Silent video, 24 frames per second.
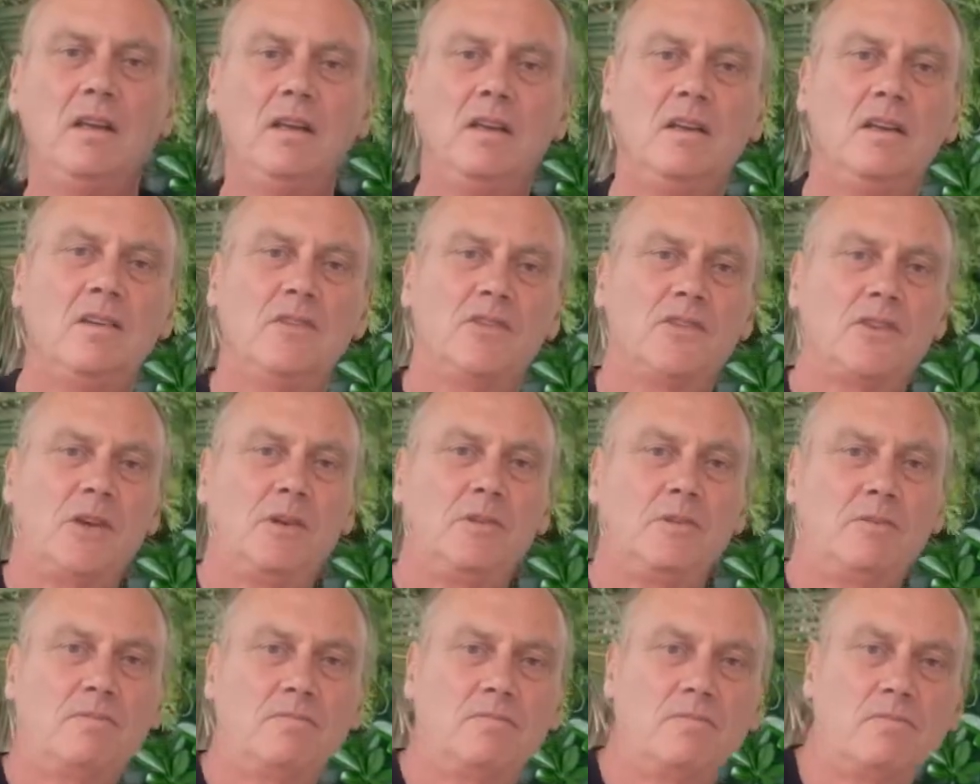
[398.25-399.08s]

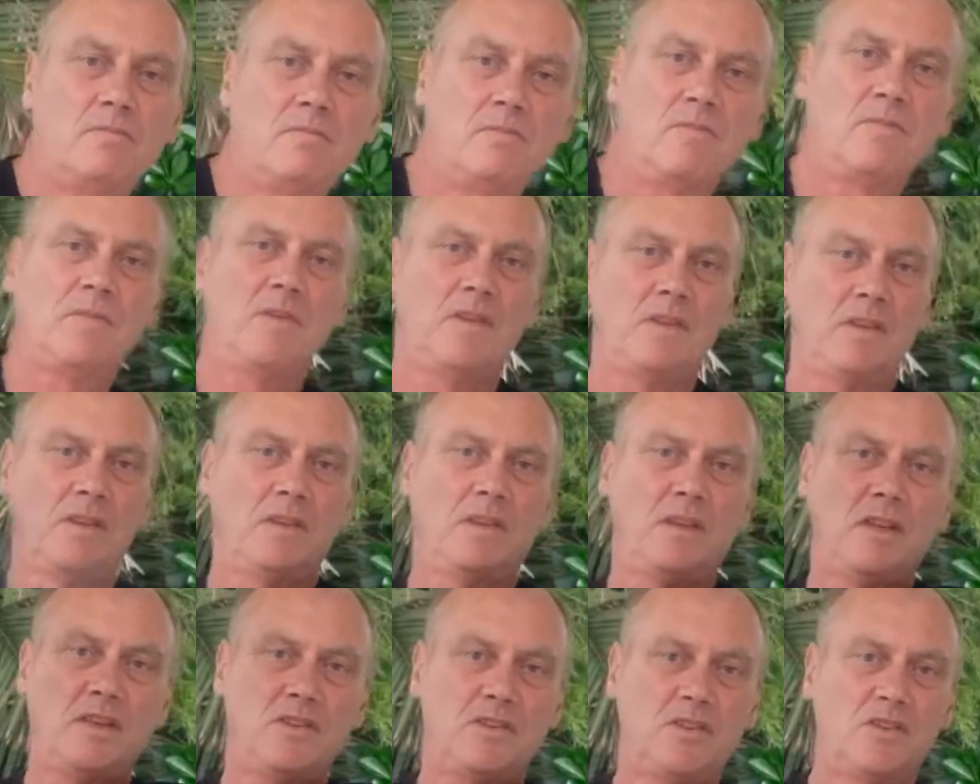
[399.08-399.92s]
So
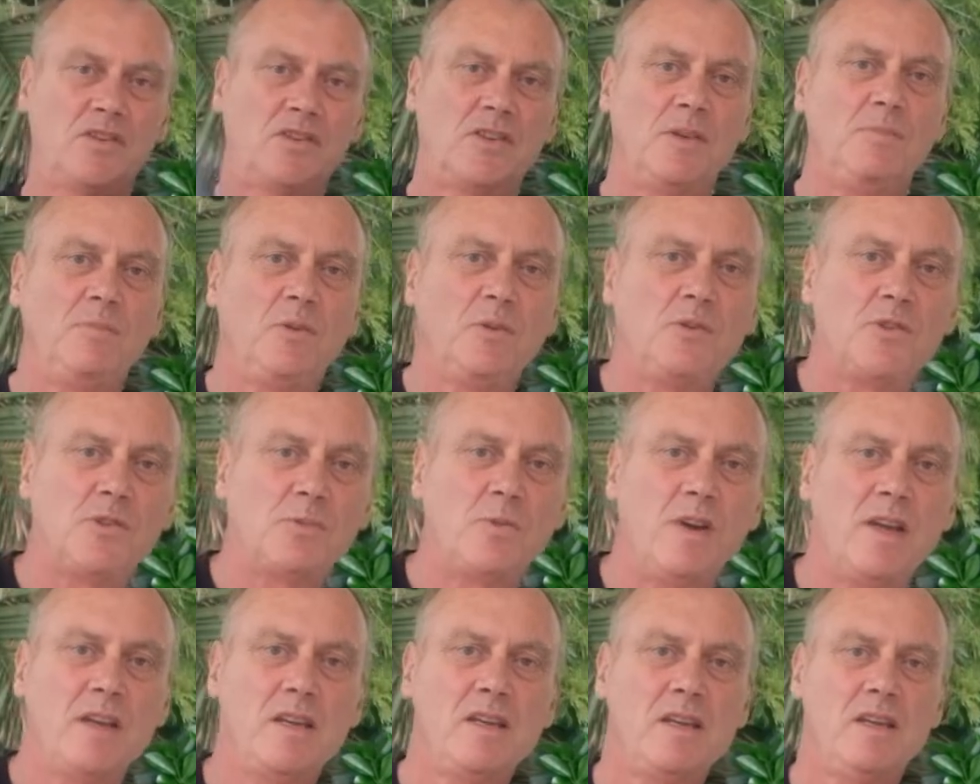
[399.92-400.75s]
there's the simple
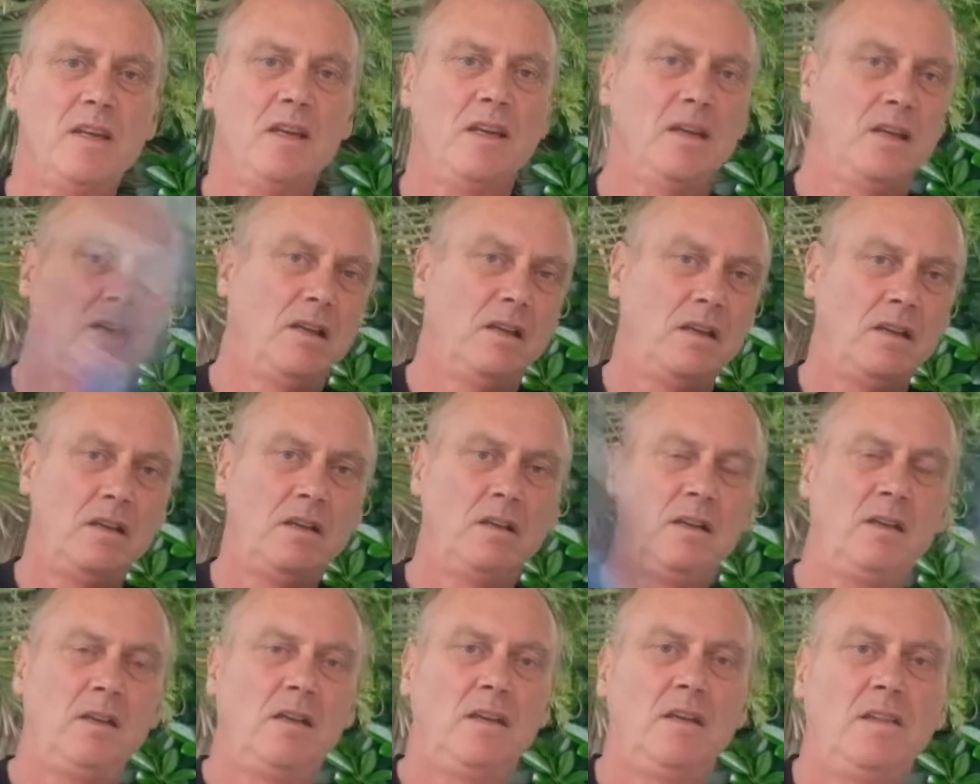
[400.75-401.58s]
swing,
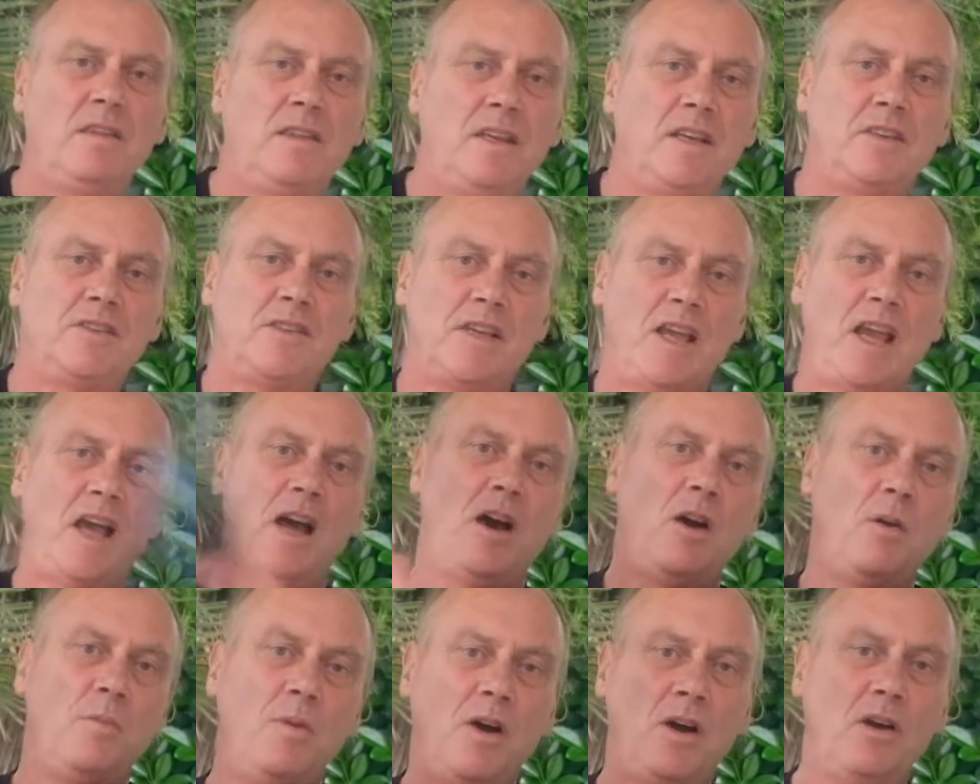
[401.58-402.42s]
there's the
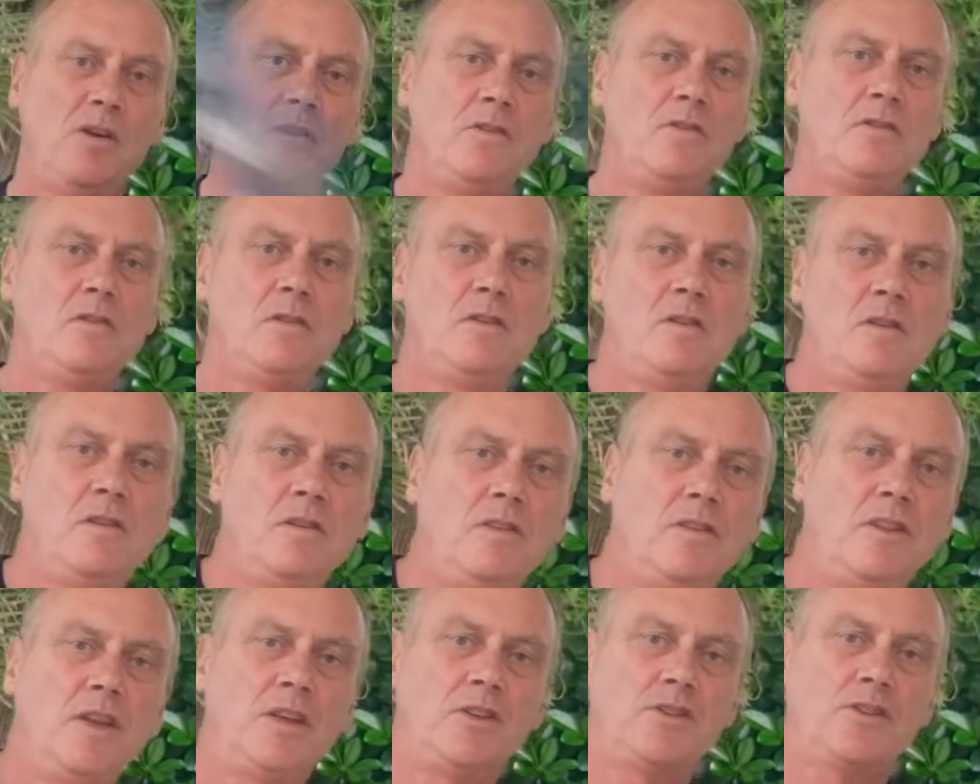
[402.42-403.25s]
elbow,
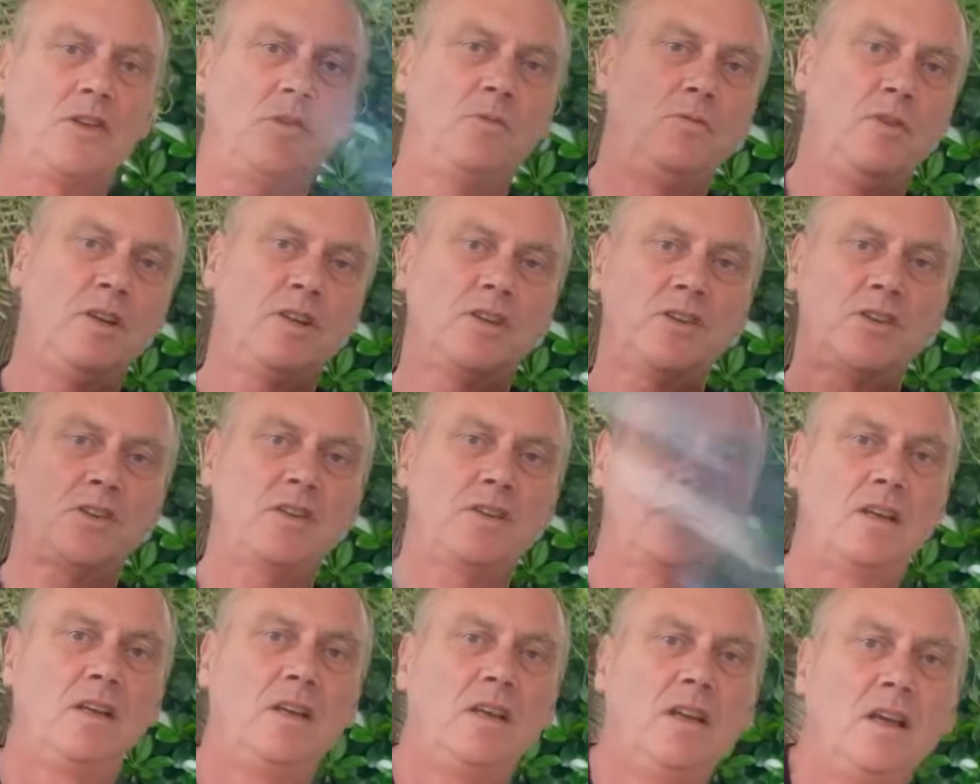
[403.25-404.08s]
there's the
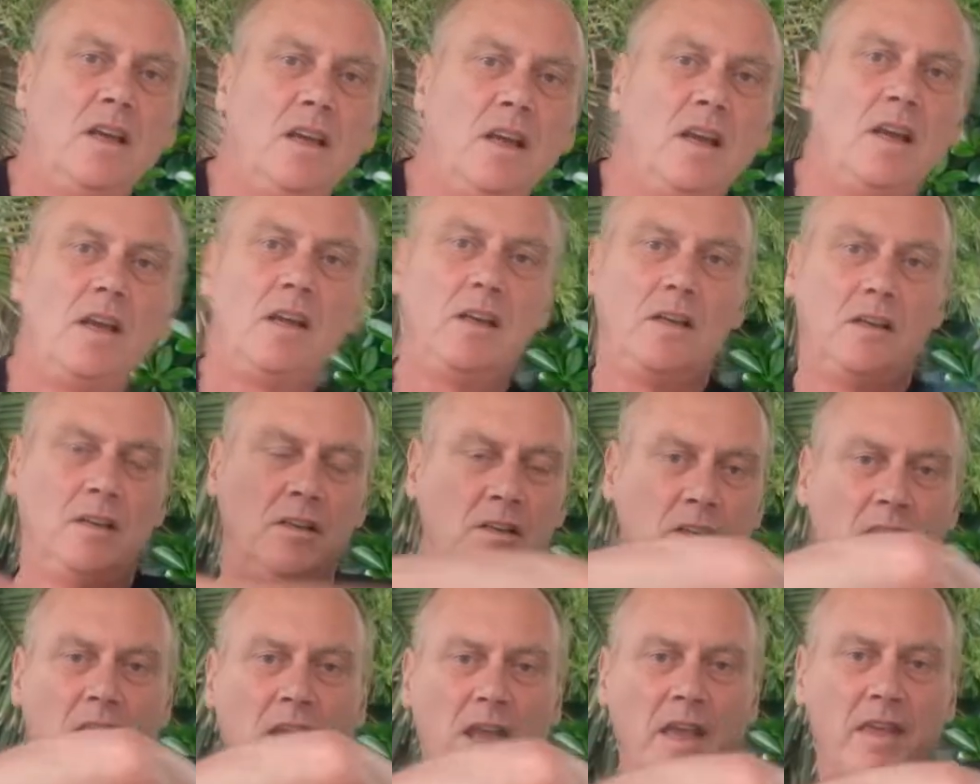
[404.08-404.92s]
wrist,
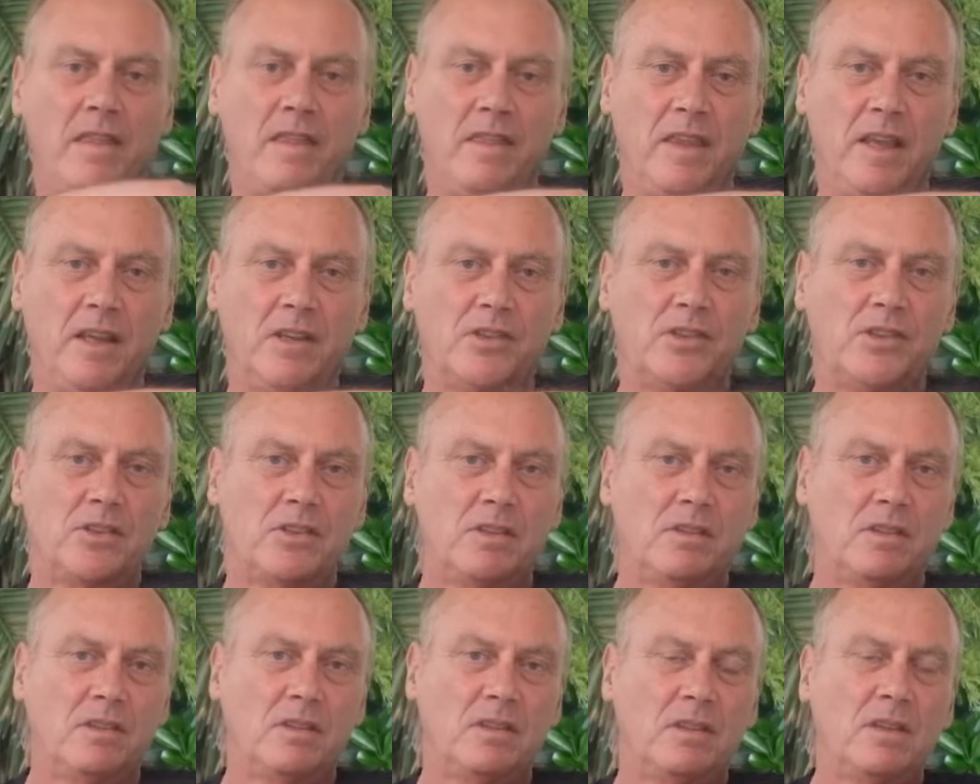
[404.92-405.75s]
and there's
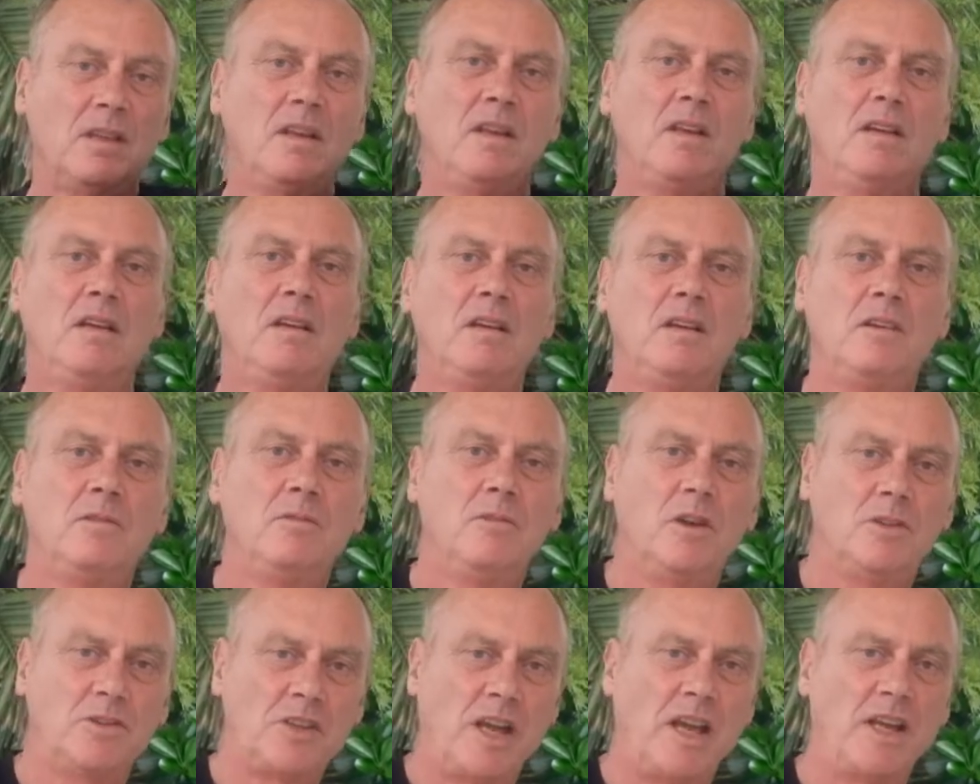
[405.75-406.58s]

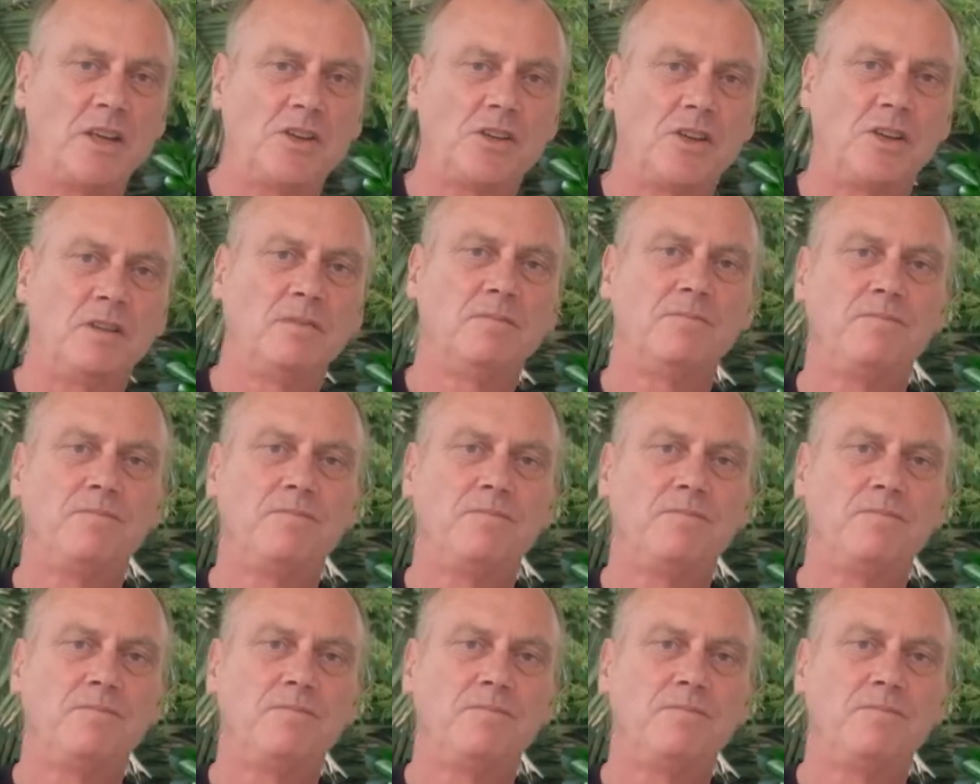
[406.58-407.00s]
rotation.